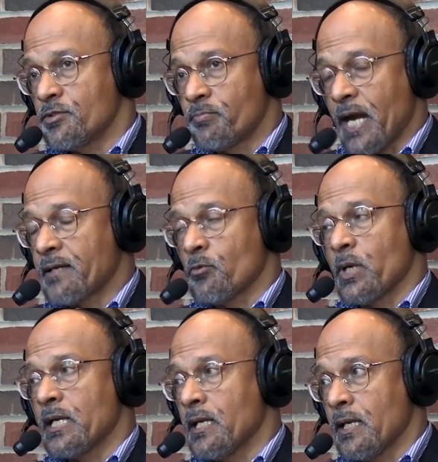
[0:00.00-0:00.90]
Pratt &
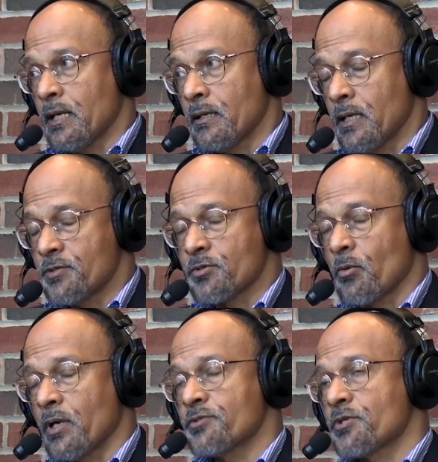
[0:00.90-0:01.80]
Whitney, and so
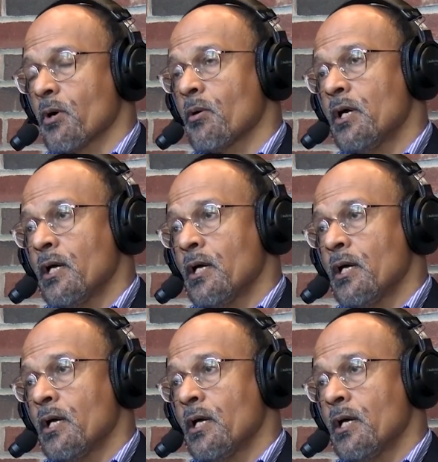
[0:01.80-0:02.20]
on. So